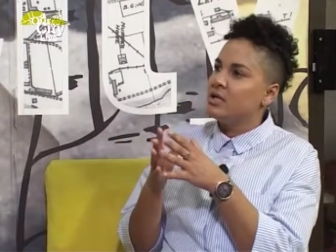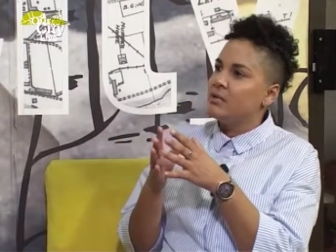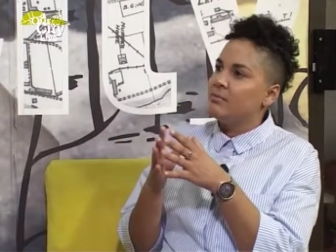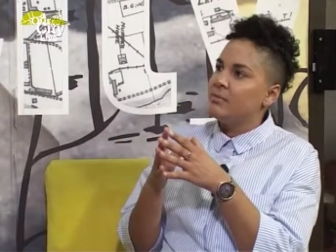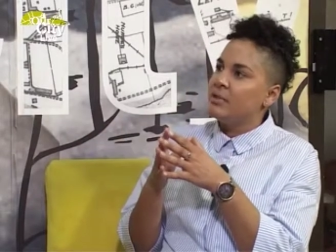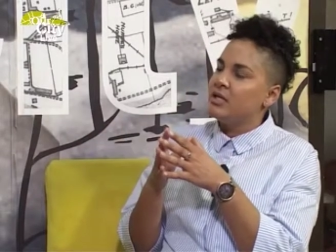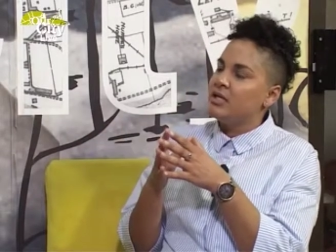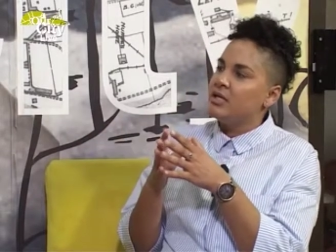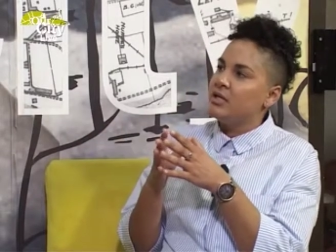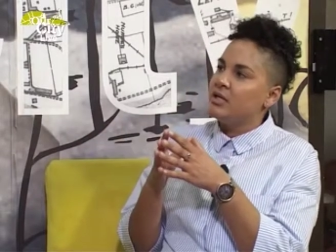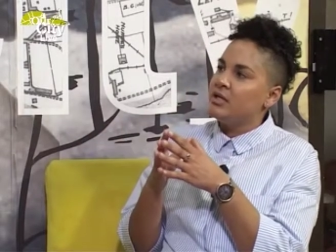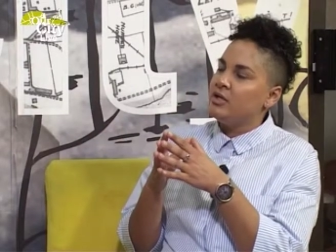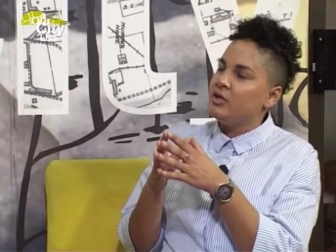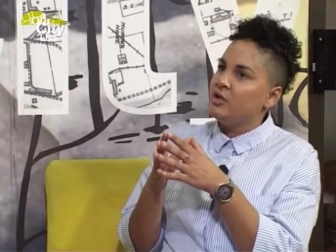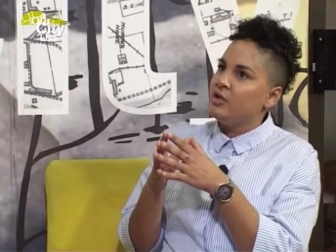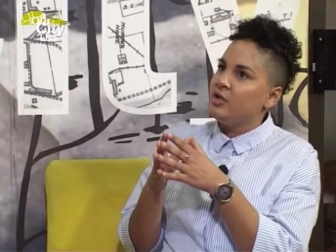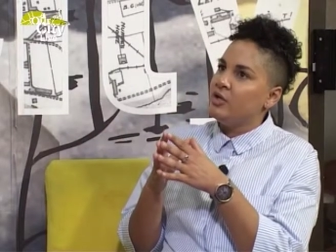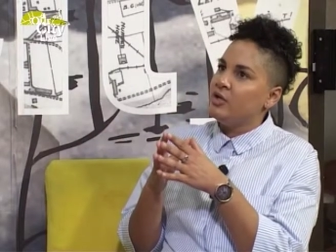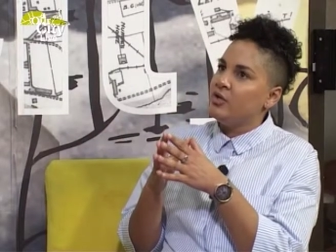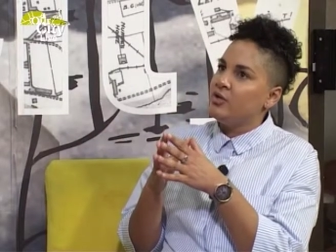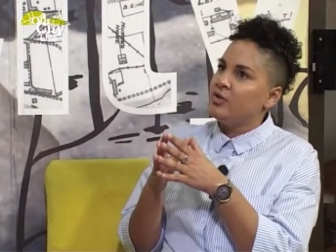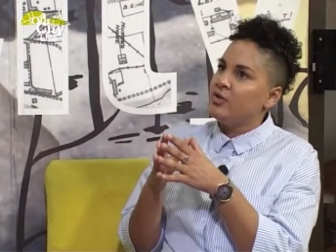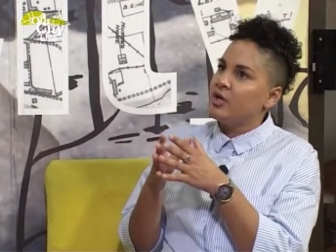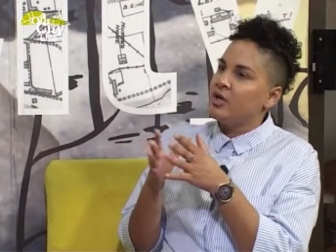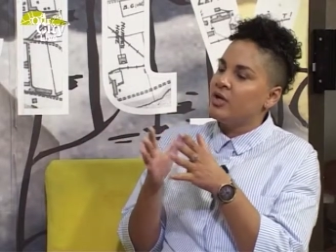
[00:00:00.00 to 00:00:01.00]
But,
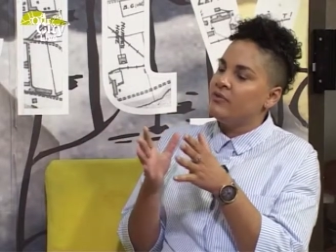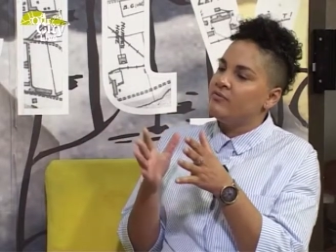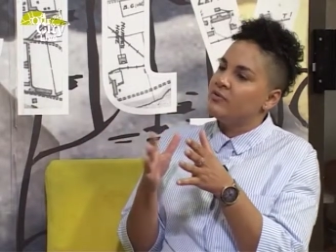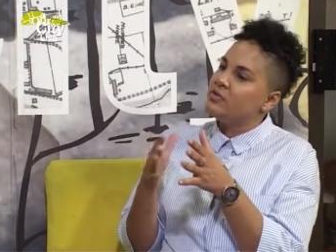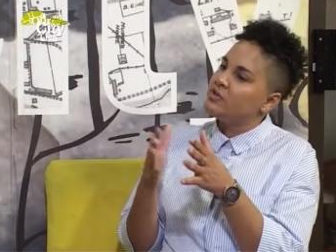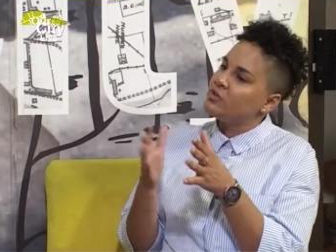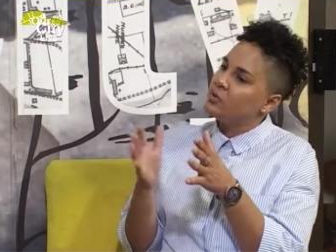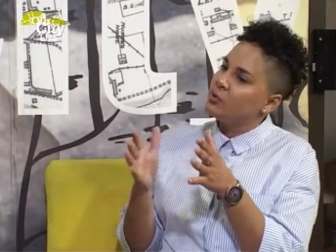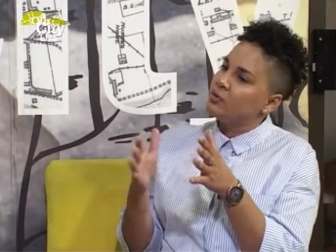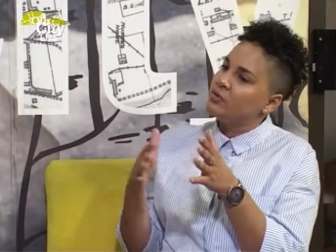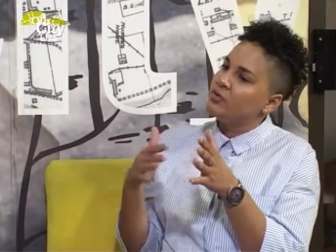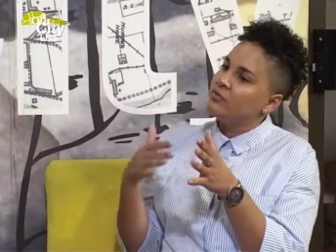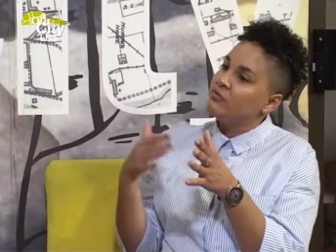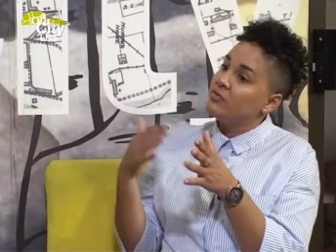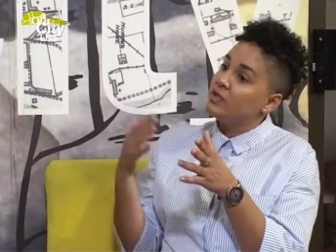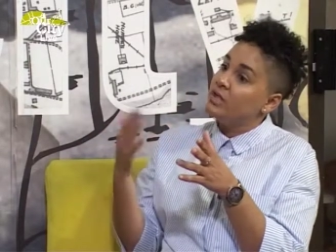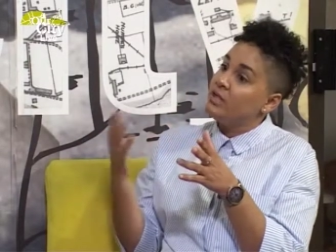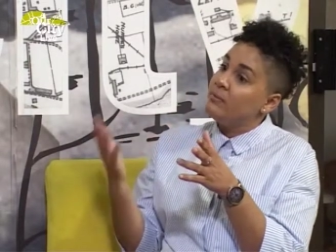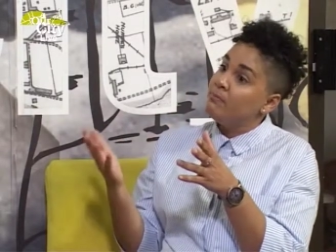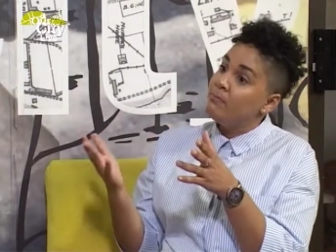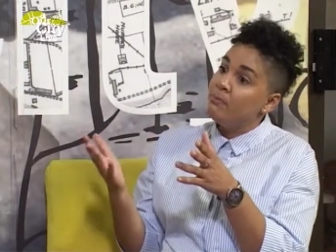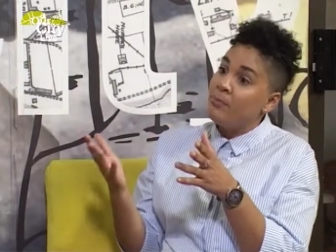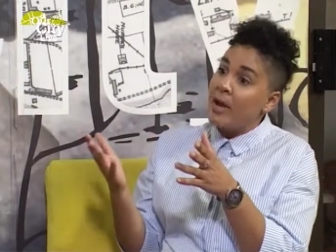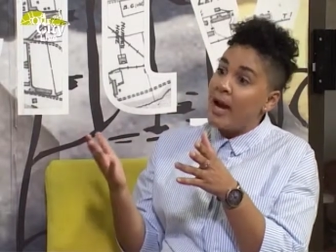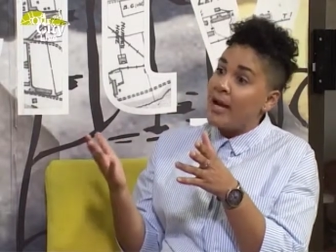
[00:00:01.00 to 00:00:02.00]
you know, if it's sort of
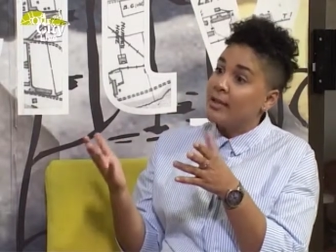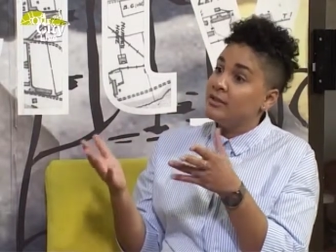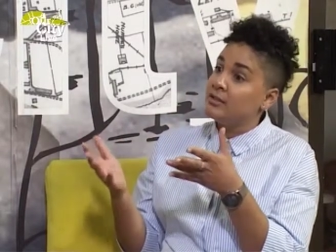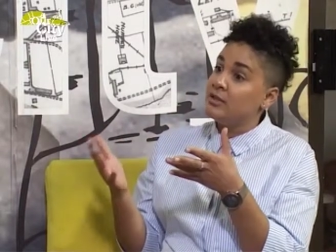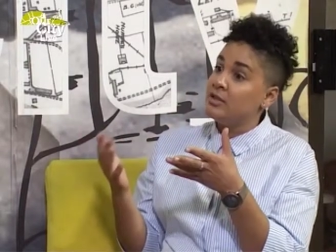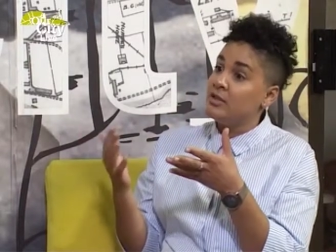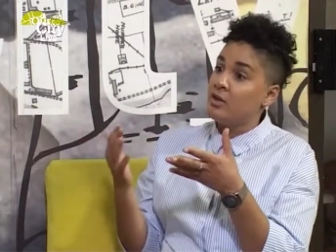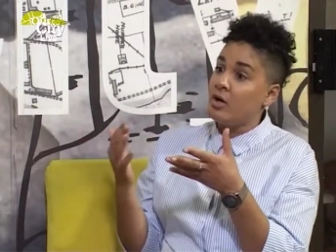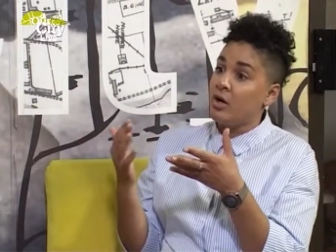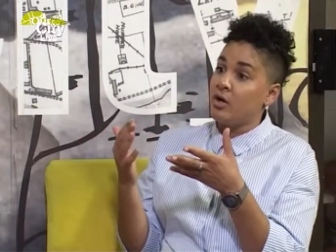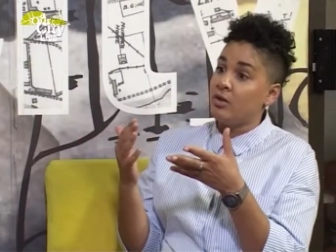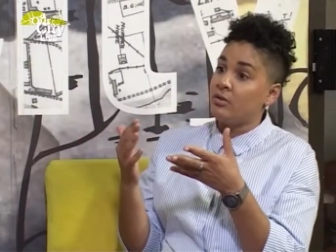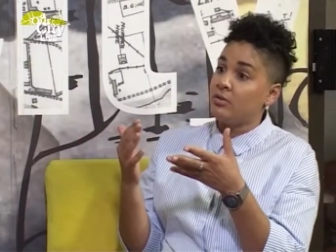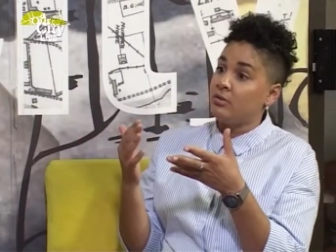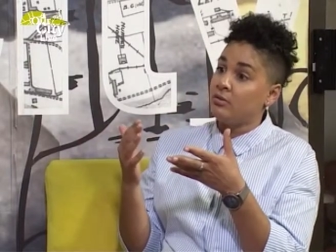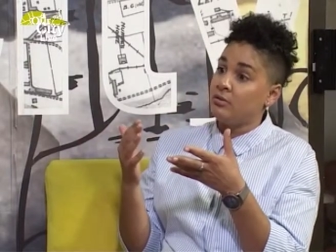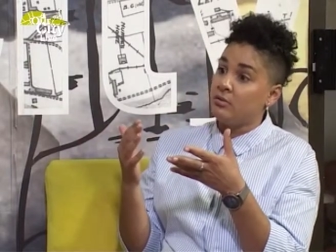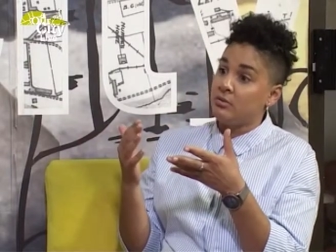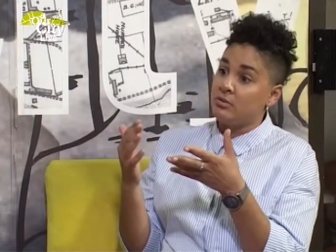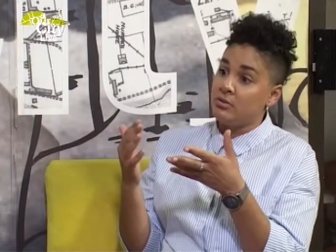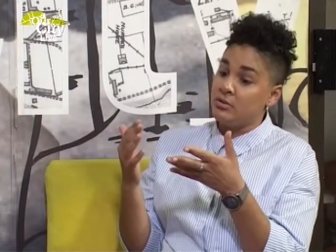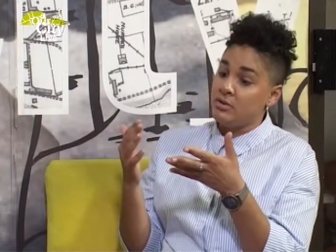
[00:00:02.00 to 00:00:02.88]
impacting on